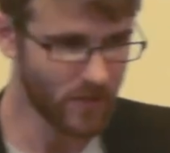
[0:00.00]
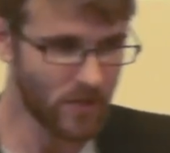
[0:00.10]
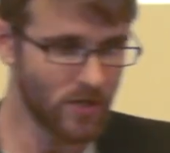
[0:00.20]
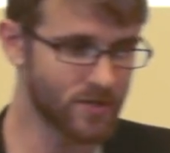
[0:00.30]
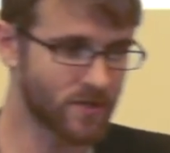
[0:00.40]

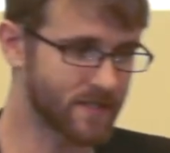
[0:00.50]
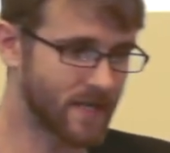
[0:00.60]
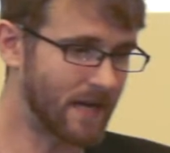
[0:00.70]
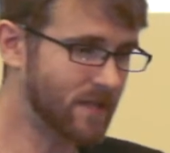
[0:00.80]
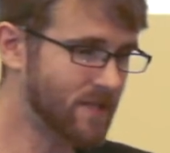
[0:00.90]
So the
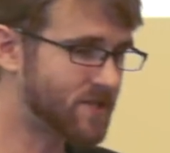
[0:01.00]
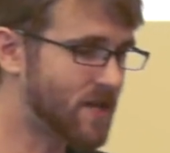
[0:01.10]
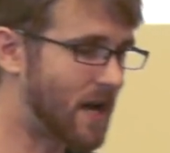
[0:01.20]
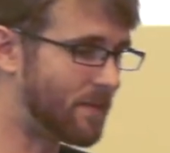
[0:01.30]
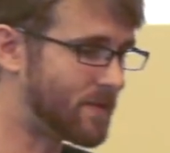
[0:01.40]
timeline's
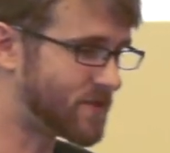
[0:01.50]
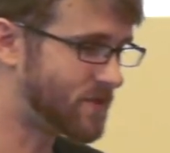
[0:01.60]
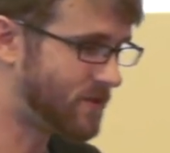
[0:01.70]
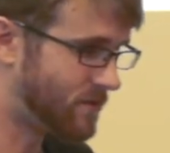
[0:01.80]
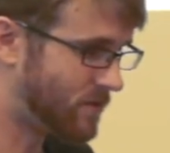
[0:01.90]
job is
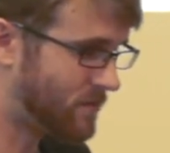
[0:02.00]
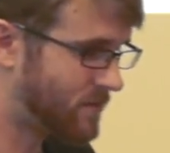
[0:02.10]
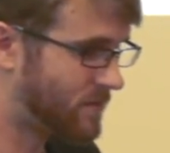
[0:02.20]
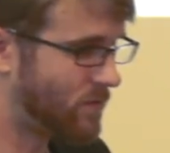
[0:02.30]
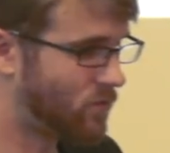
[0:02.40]
to
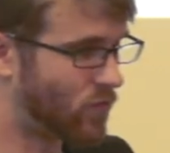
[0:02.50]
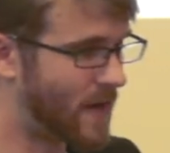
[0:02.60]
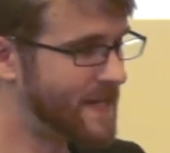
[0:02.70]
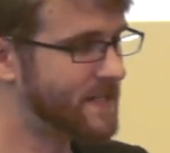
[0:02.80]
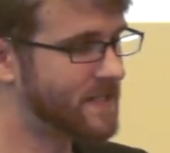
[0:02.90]

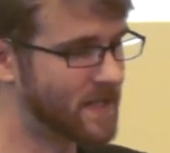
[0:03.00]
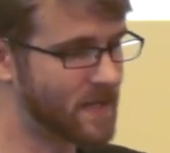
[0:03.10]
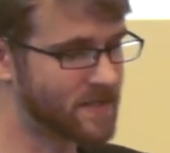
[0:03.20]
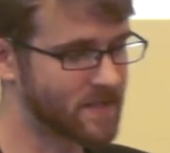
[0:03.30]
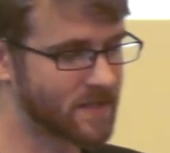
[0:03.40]
write to
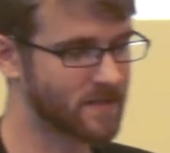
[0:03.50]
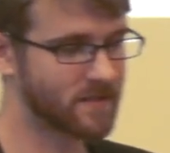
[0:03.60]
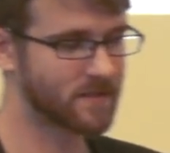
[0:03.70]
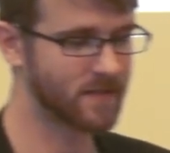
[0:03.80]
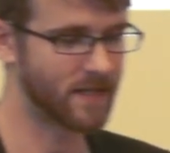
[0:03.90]
disk
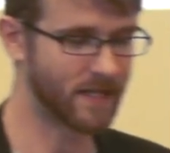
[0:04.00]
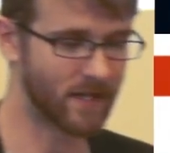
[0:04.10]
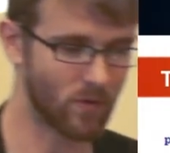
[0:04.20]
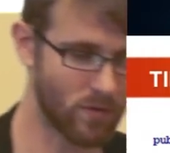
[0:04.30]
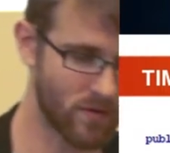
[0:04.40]
in an
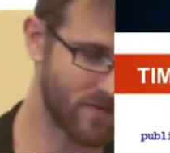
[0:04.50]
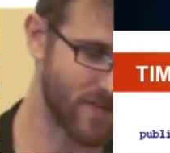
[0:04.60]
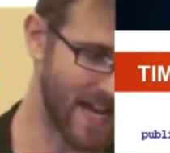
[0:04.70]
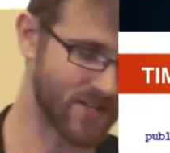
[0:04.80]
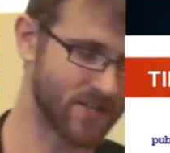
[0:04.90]
ordered
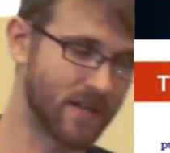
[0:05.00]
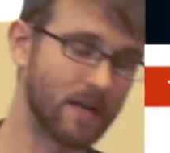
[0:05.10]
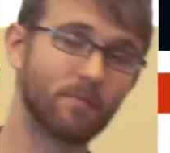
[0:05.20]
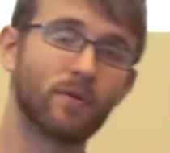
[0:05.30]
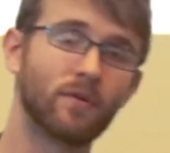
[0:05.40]
fashion
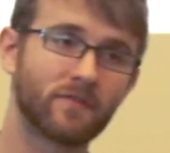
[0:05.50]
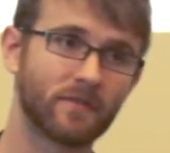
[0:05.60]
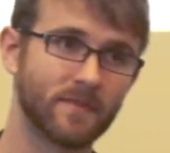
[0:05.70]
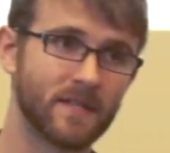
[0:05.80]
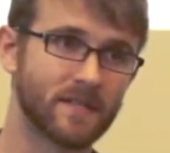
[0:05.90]
and pull
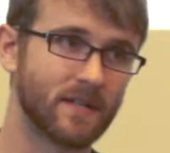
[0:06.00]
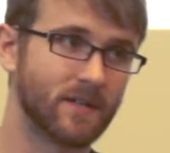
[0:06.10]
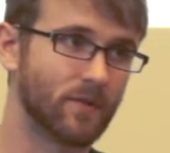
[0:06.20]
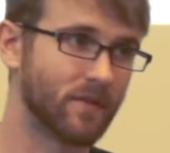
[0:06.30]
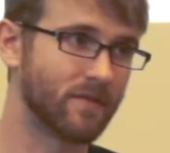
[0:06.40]
from disk in an
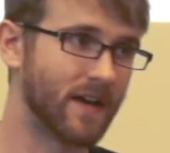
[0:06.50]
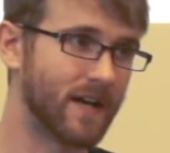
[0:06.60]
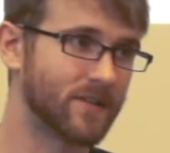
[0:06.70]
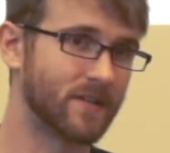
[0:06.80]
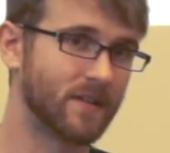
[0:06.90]
ordered
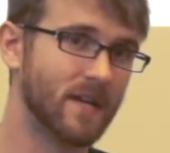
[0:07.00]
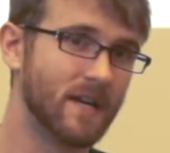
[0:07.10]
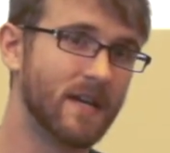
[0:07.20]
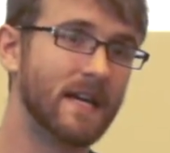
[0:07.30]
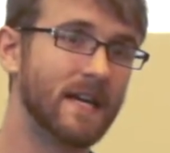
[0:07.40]
fashion
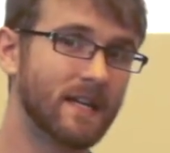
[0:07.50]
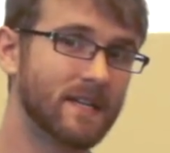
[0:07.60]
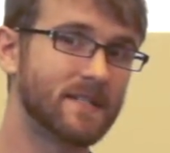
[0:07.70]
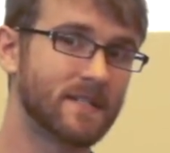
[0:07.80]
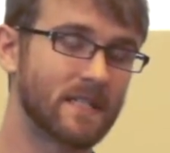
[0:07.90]
in a
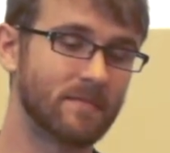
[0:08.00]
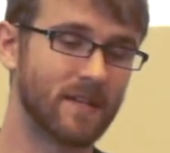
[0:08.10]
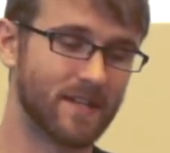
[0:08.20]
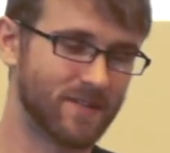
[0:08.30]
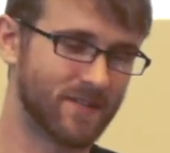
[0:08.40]
system
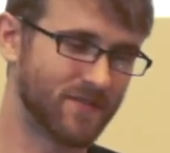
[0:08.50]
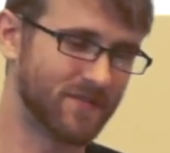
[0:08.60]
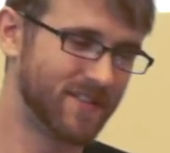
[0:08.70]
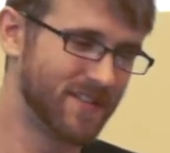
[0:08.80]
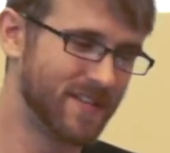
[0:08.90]
that is a
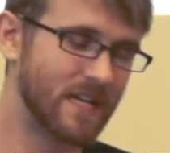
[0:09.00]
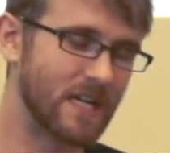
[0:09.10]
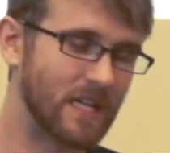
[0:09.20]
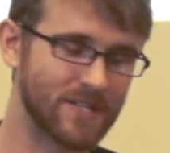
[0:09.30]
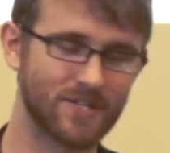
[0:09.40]

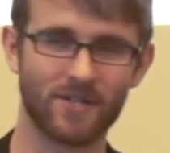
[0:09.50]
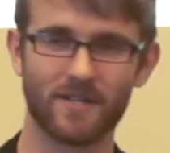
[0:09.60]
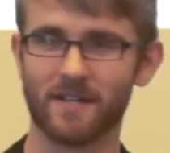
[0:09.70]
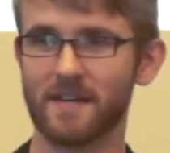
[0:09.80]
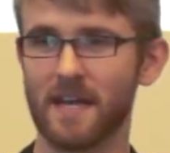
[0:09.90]
clustered,
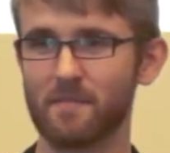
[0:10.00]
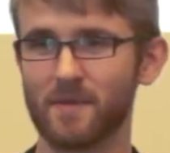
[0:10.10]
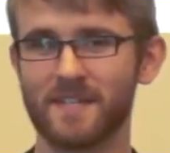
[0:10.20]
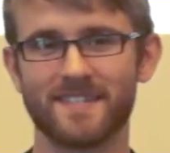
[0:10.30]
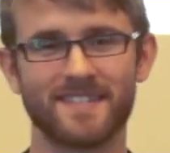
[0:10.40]

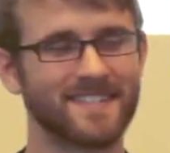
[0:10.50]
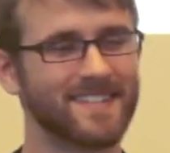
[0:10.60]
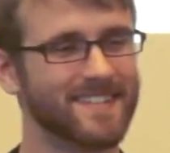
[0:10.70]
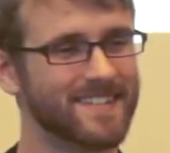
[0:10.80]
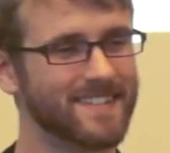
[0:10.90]
nameless,
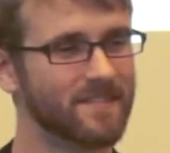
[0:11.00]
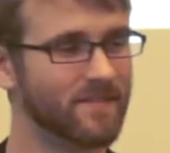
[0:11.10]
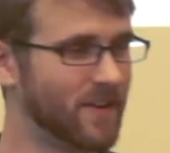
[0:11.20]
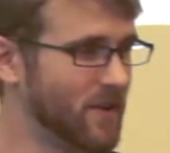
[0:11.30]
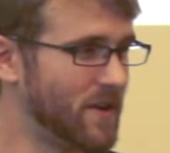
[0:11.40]

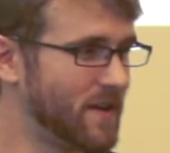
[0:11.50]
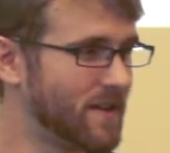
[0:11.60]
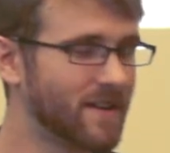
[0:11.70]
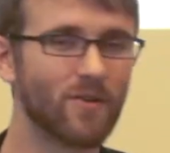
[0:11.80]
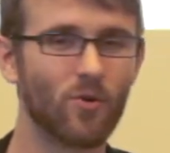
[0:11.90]
very
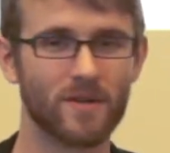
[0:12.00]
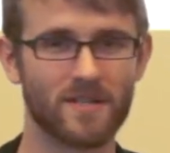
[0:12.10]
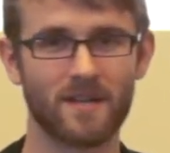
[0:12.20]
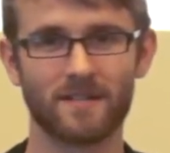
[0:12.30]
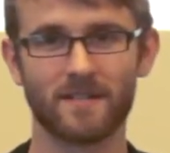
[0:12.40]

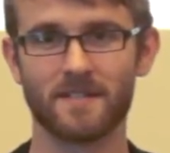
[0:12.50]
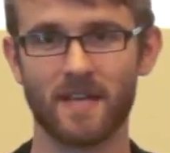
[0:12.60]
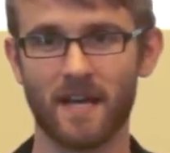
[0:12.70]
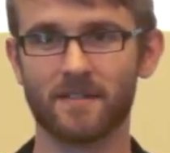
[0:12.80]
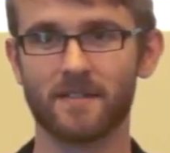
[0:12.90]
horizontally
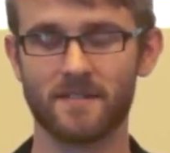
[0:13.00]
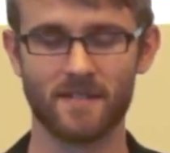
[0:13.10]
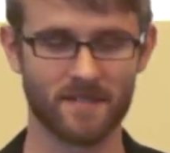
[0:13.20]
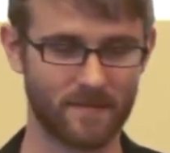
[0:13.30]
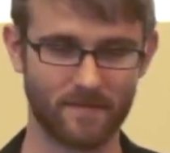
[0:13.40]
scaled
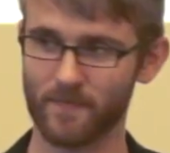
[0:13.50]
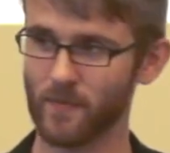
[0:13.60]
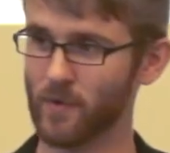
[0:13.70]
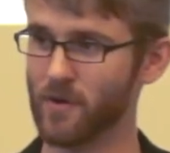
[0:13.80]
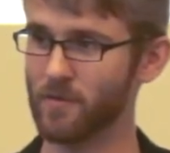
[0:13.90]
system
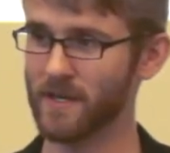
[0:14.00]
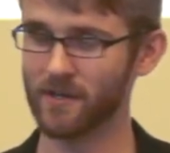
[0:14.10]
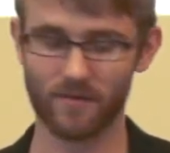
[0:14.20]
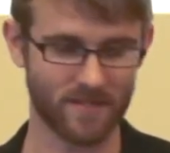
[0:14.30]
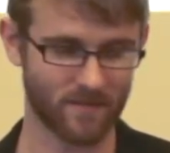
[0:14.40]
where nobody
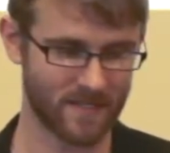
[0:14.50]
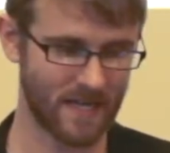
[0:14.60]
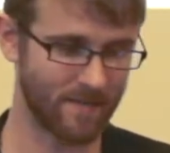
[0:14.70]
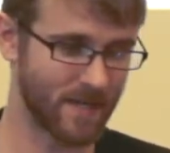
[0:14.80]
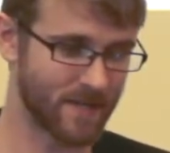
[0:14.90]
agrees on what
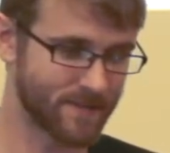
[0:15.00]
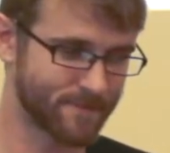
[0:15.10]
time it is.